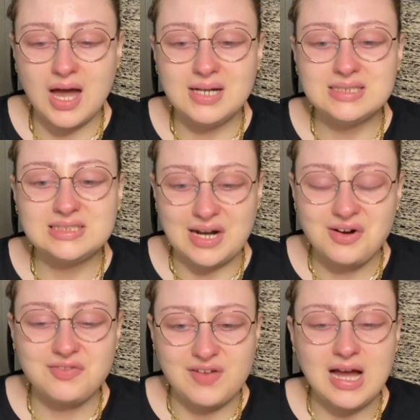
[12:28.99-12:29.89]
And it's
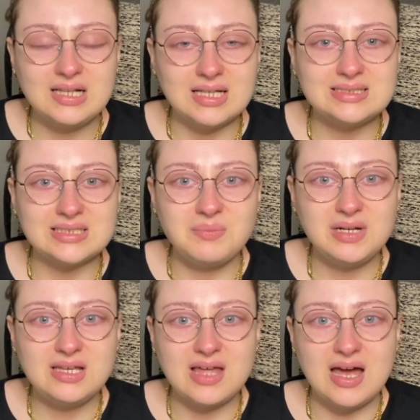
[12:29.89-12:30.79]
terrifying that
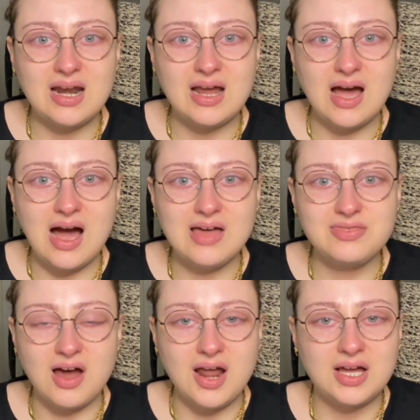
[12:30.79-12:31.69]
somebody that I
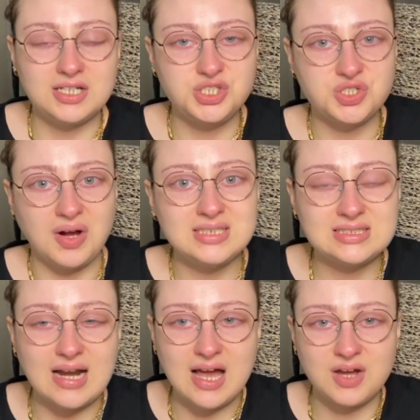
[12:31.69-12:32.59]
thought I could trust,
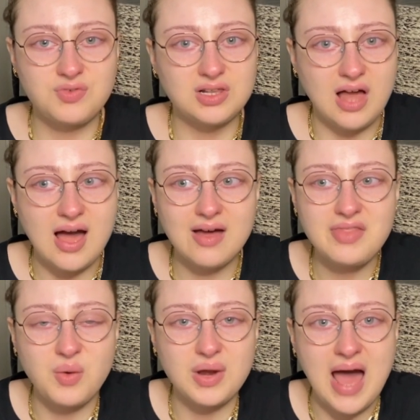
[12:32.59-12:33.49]
that I could rely on,
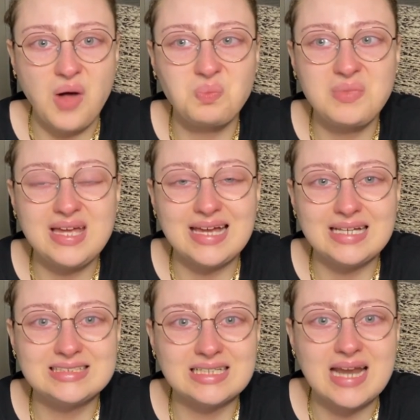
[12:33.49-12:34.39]
that would help me,
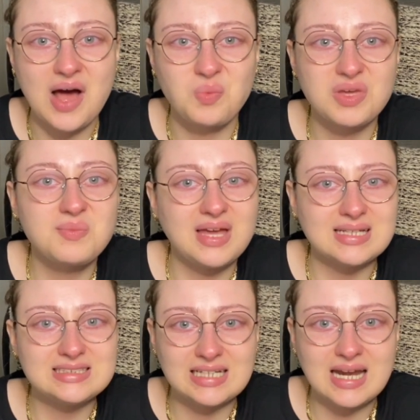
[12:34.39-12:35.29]
isn't helping me
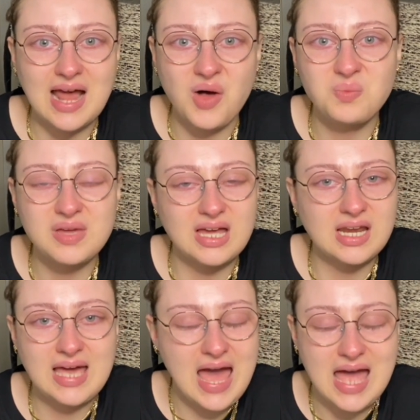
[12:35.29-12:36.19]
and didn't help me
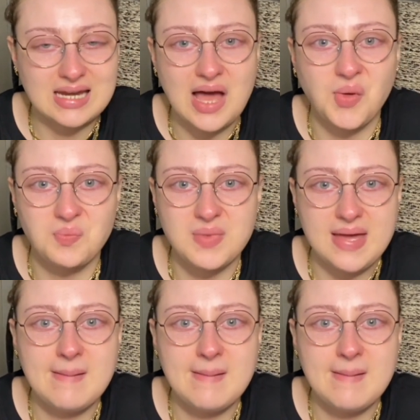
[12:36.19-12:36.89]
and can't help me.